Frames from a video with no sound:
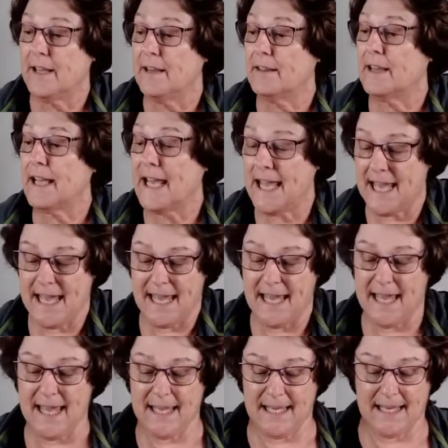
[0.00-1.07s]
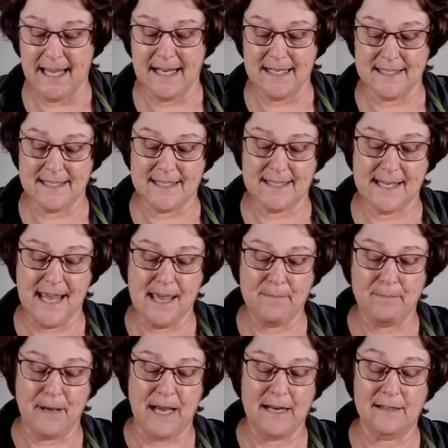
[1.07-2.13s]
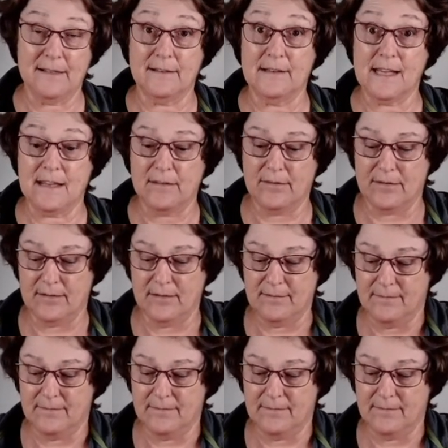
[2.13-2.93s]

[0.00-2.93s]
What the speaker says: the air can escape underneath,